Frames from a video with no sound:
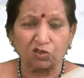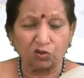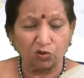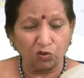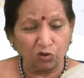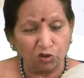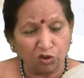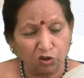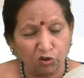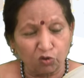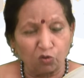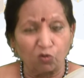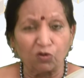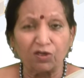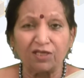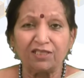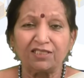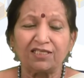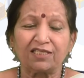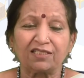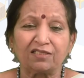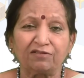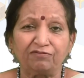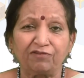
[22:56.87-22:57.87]
So storage
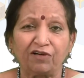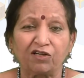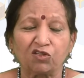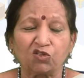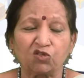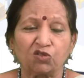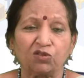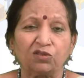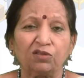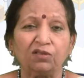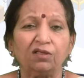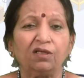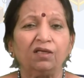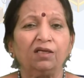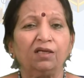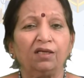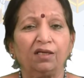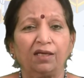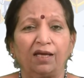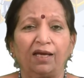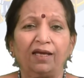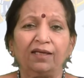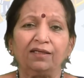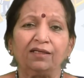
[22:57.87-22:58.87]
as a function,
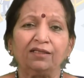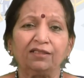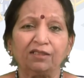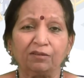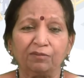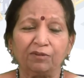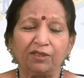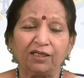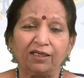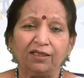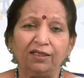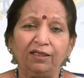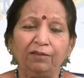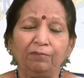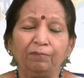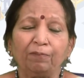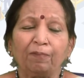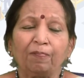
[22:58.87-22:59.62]
and ultimately